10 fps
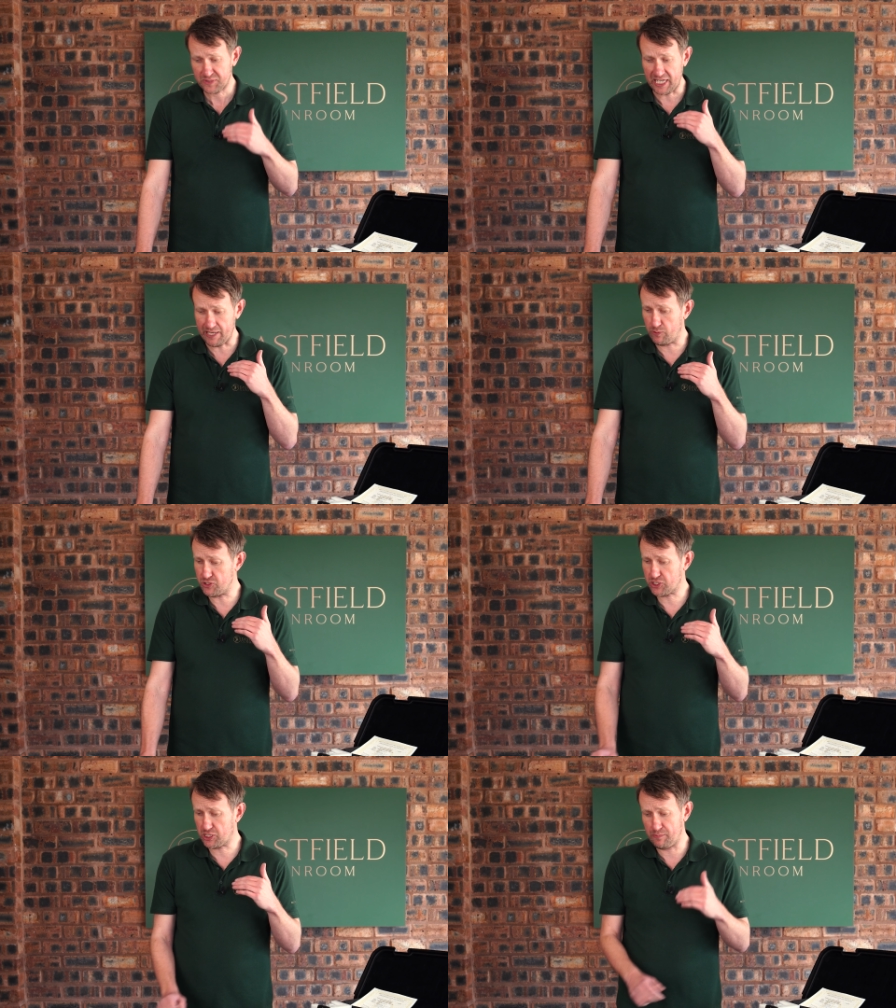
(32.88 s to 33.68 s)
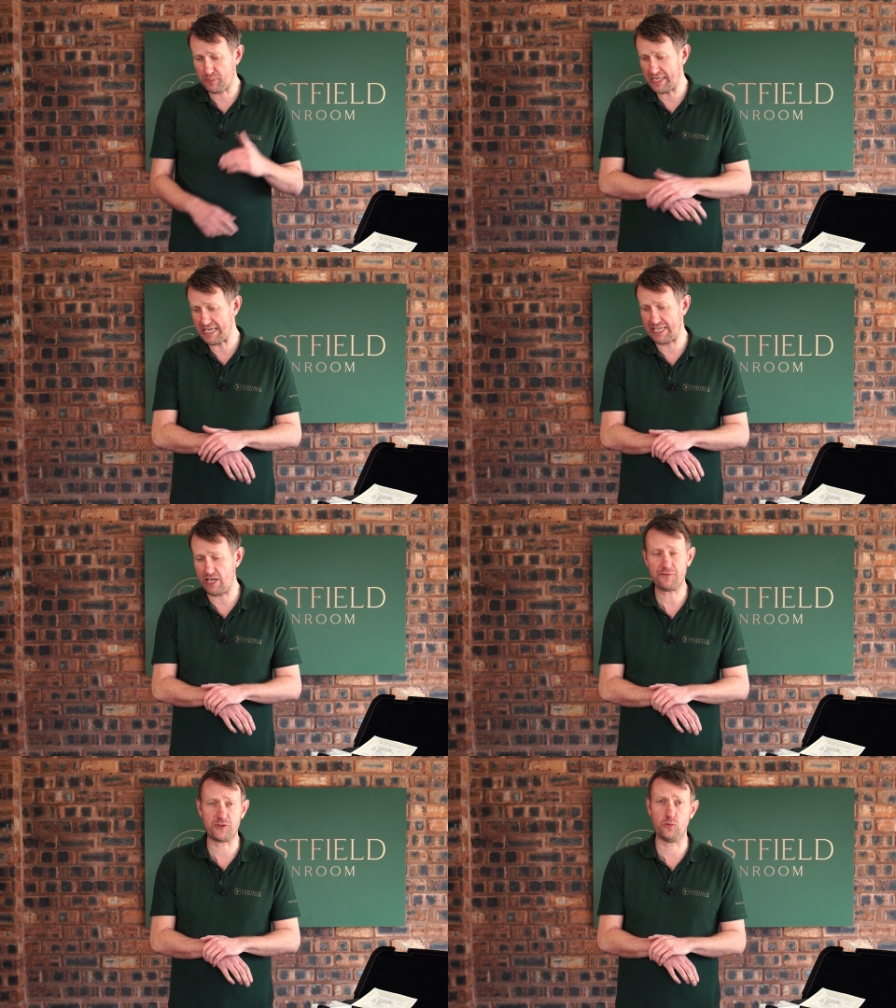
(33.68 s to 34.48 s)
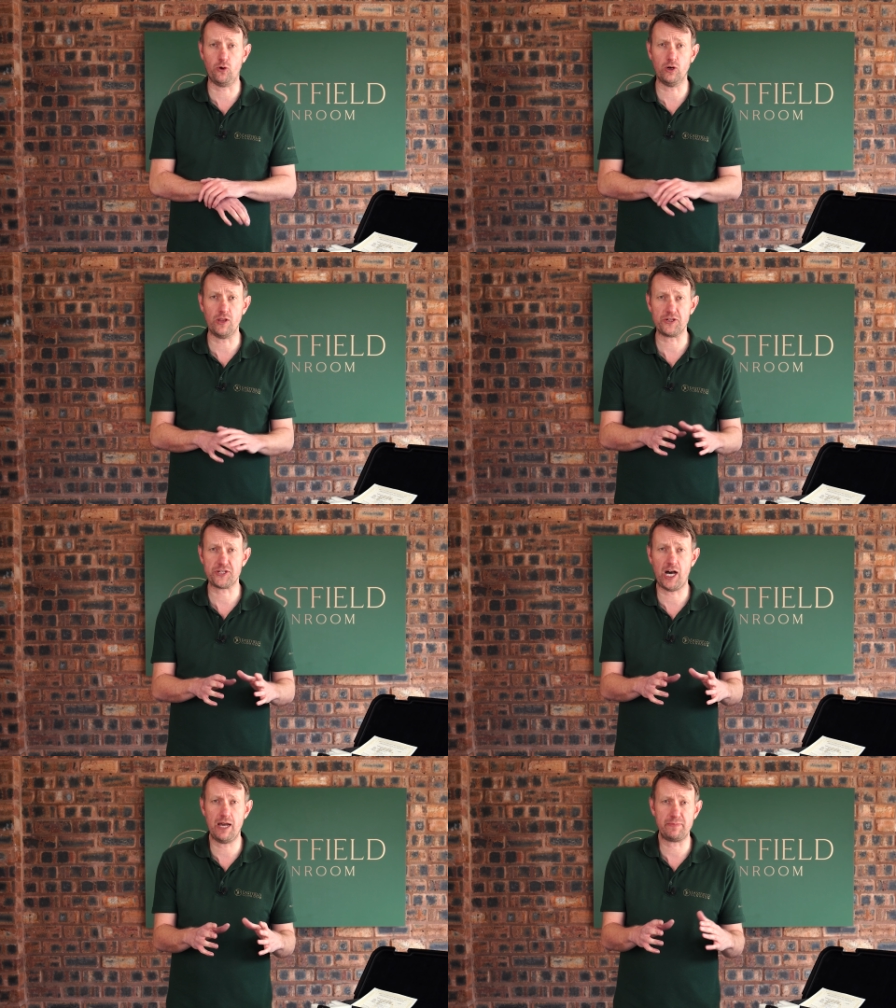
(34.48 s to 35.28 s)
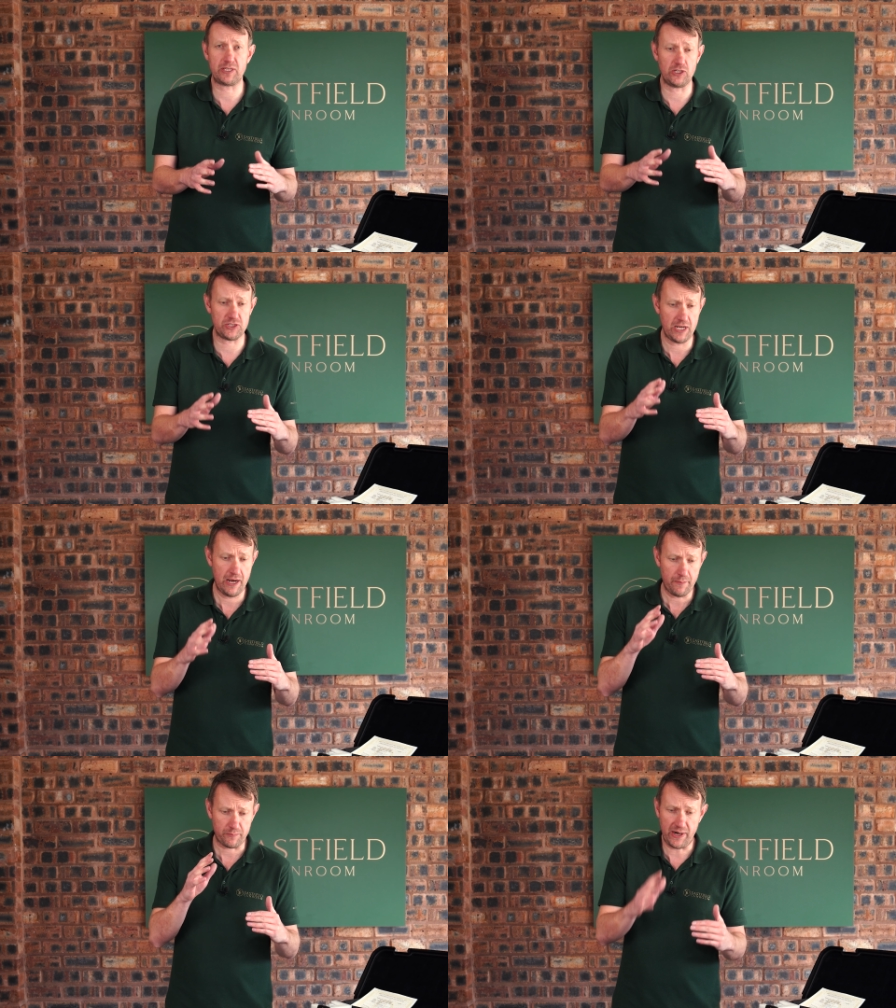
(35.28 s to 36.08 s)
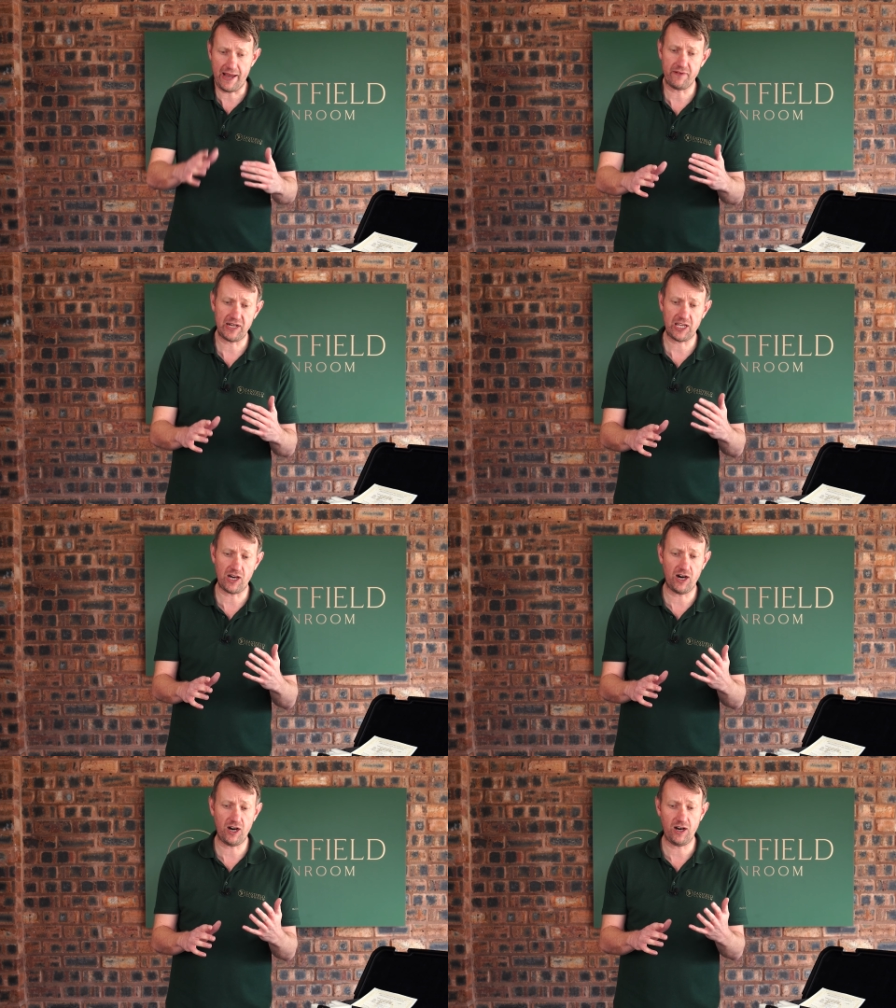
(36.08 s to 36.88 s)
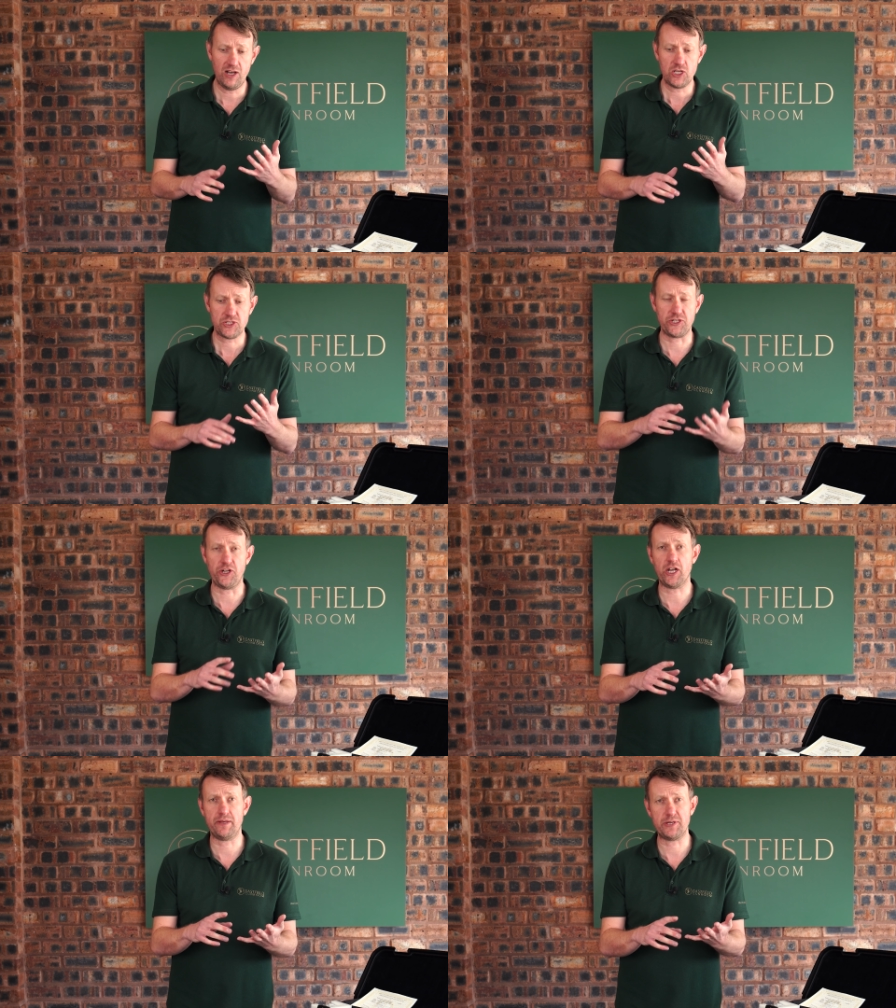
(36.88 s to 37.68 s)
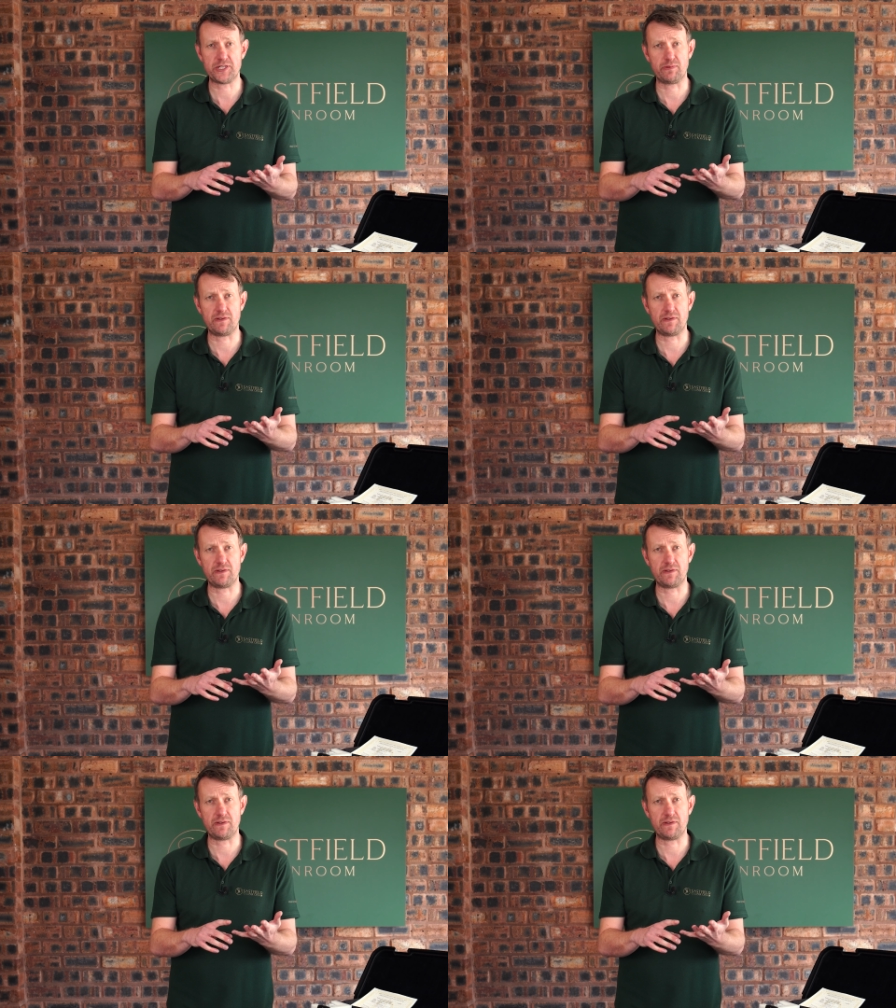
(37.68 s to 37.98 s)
it was completely off the wall at the time because Browning are synonymous